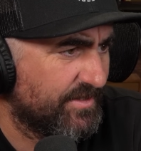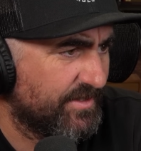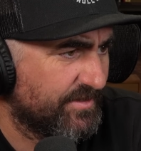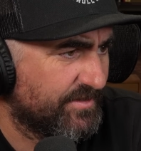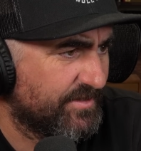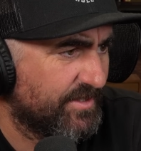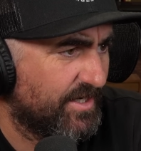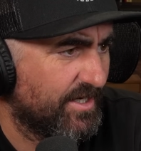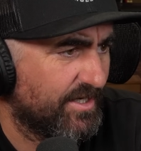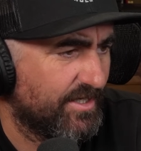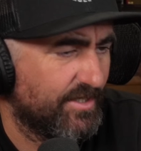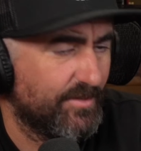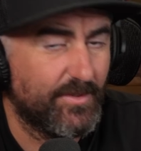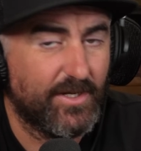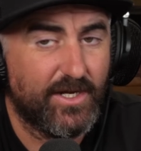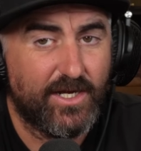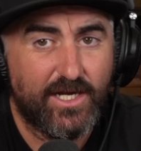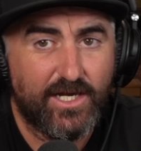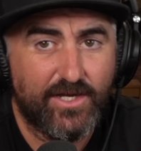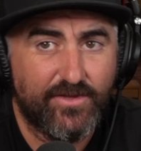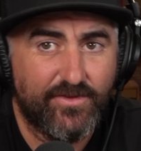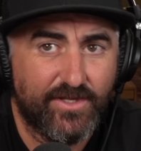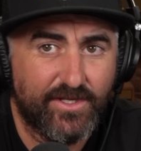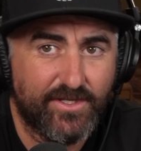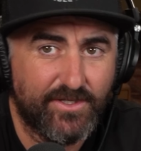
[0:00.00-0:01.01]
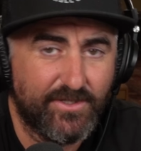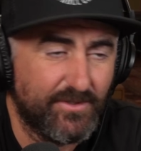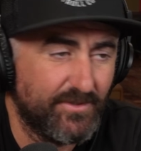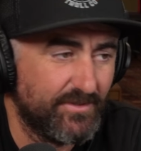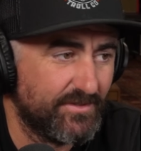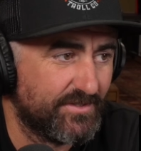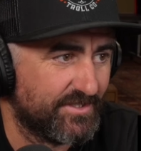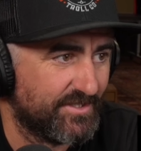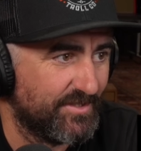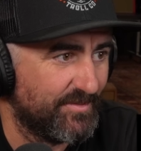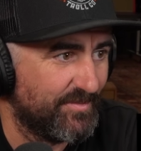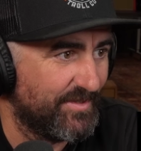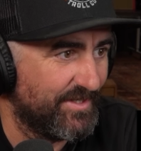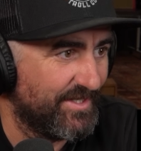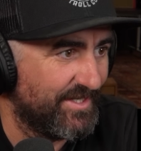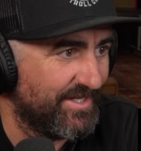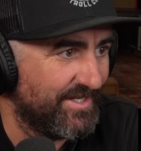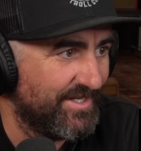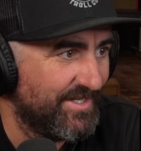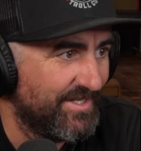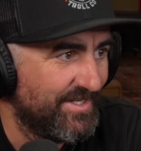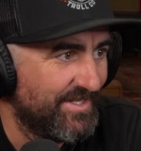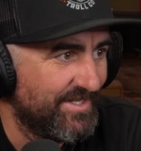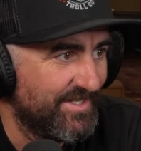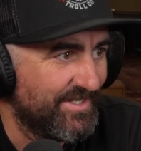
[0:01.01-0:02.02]
and they're talking about how they used to
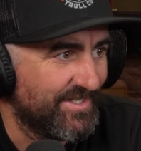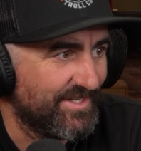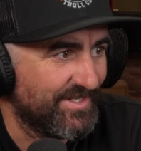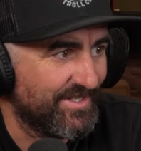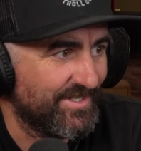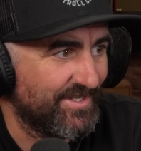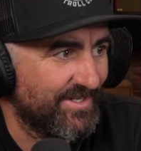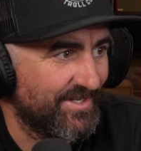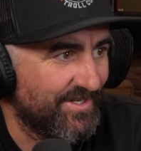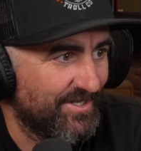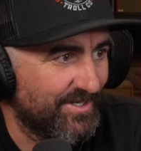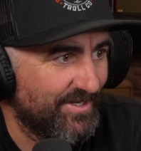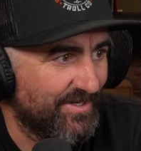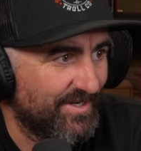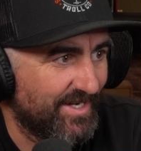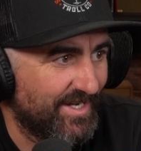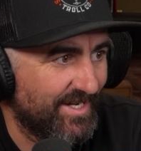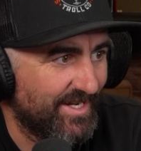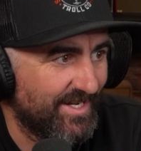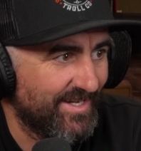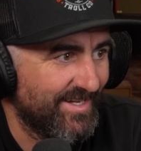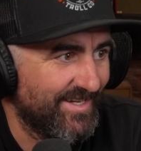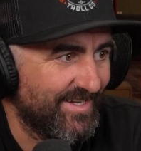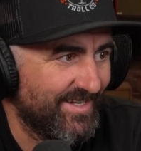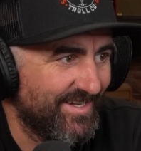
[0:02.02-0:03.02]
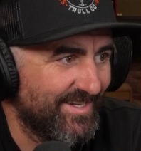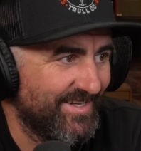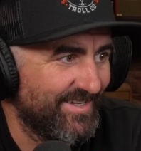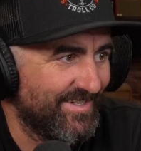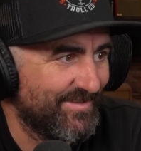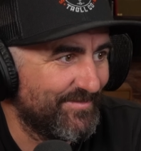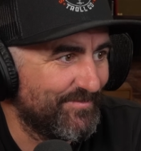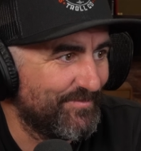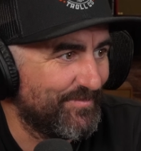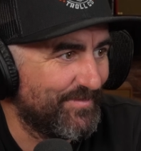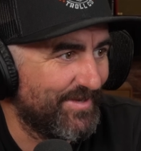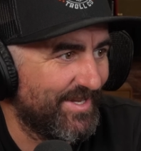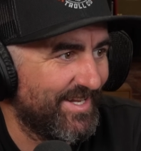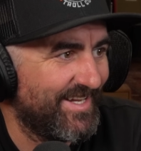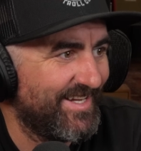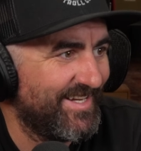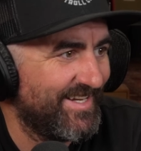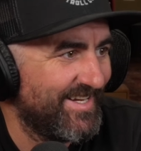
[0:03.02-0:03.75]
be, you know. Uh, uh,